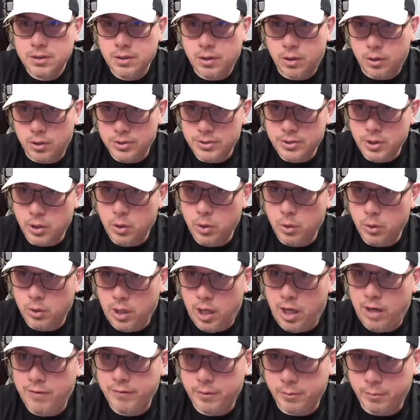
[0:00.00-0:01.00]
or so
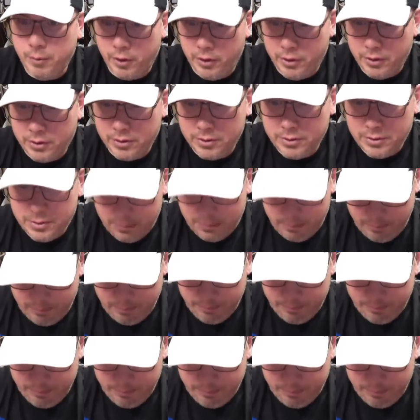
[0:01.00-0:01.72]
coffee mugs,